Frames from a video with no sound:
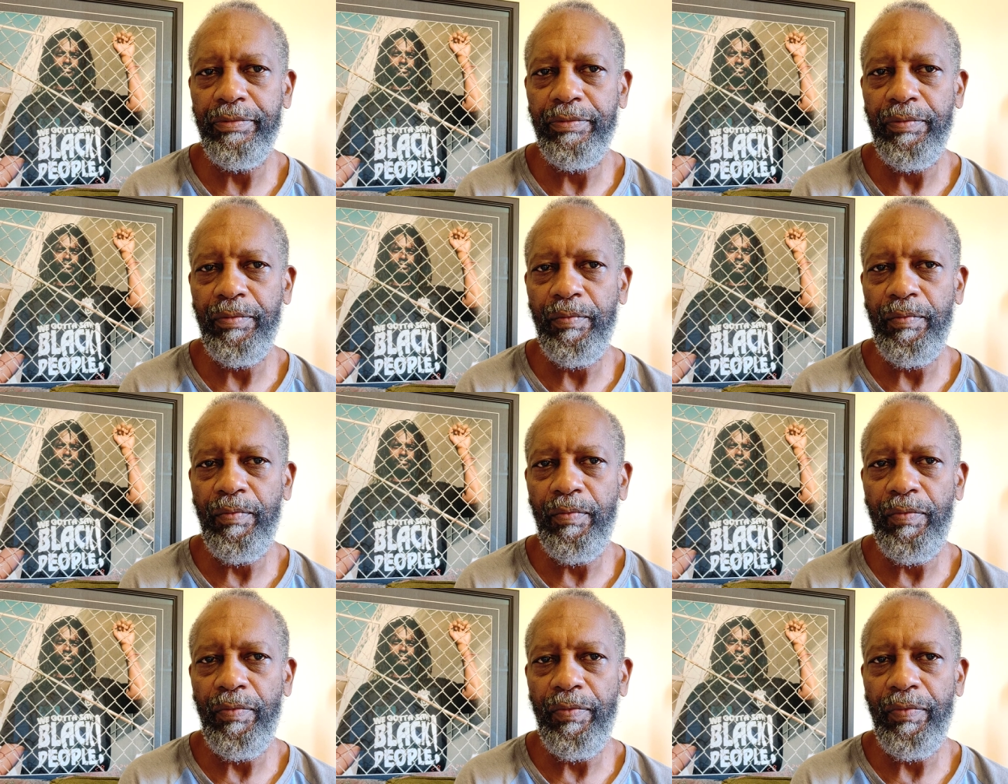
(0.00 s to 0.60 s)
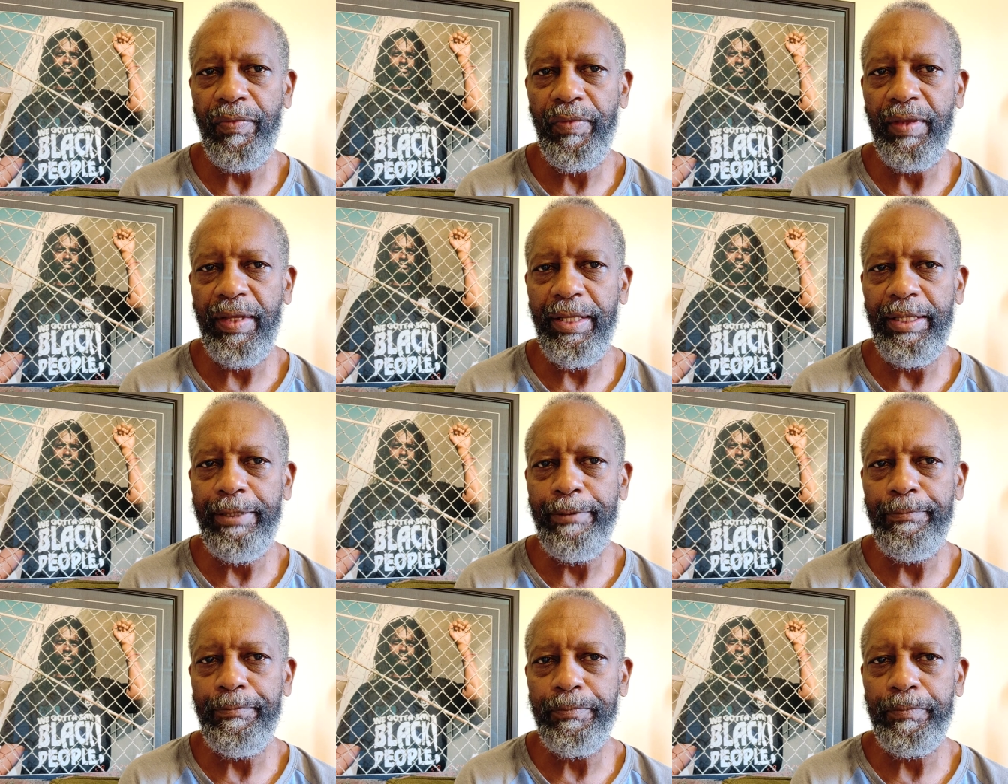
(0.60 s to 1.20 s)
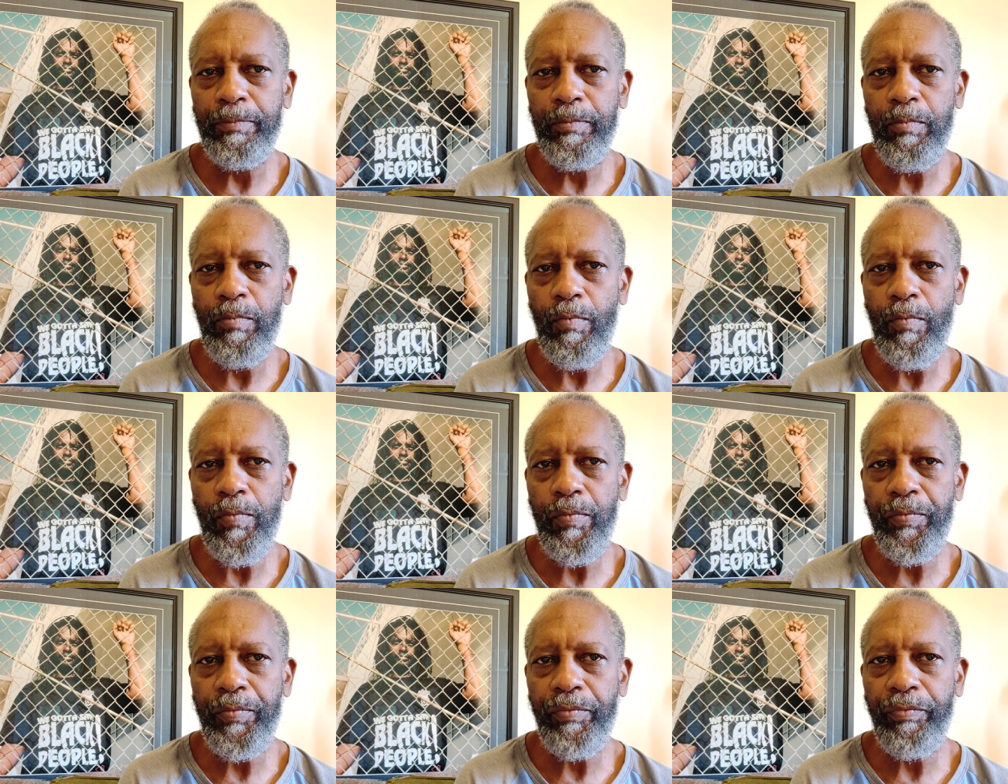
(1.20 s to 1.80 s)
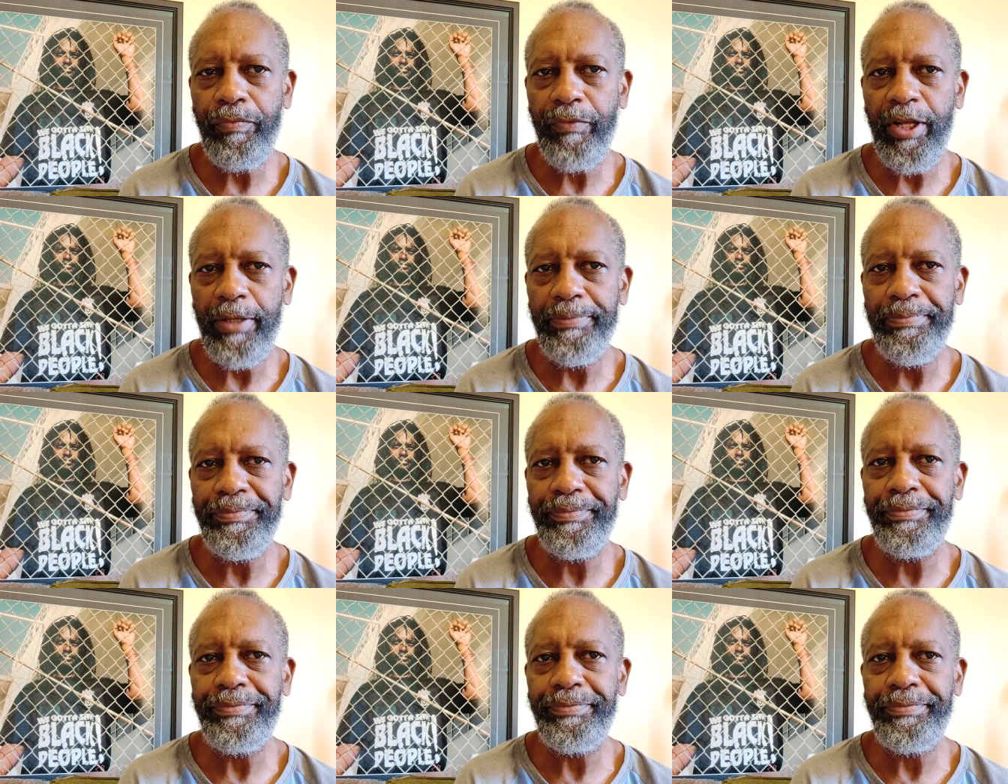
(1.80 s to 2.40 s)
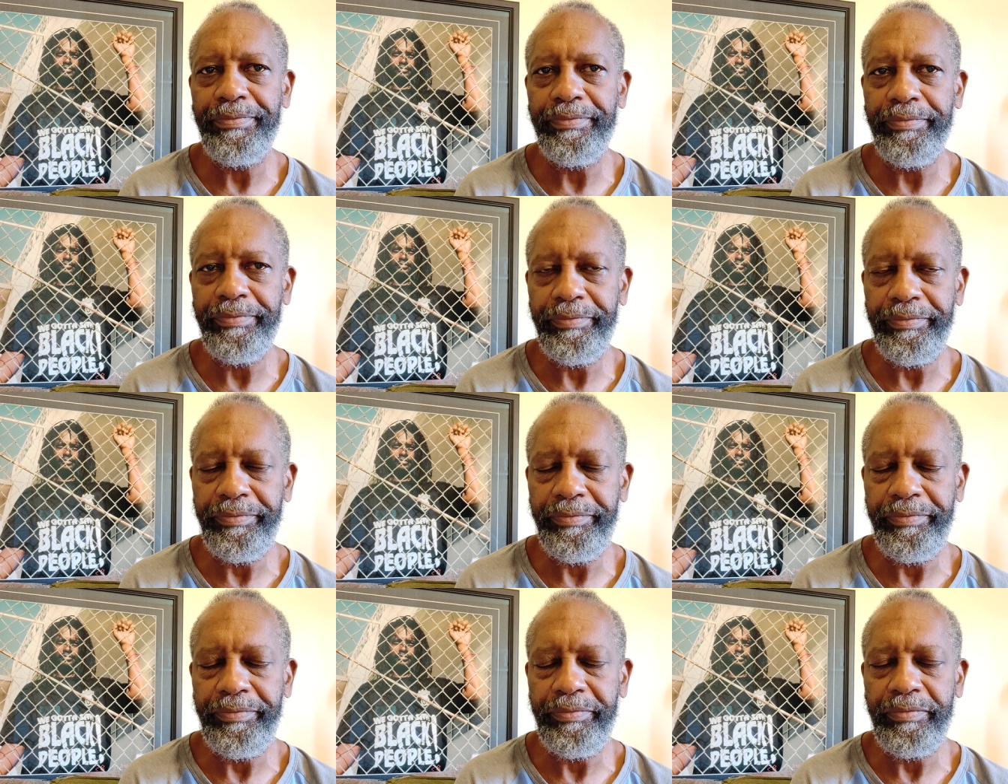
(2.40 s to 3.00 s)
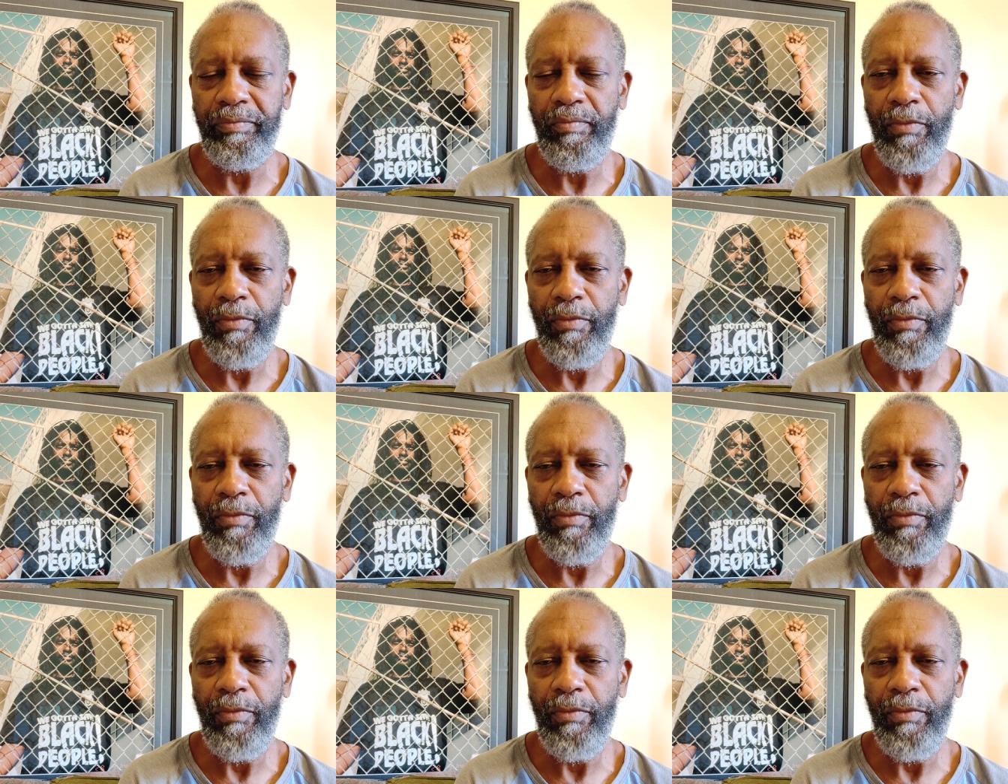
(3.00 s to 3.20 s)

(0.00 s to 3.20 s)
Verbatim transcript: and like it was a good system mm. to initiate.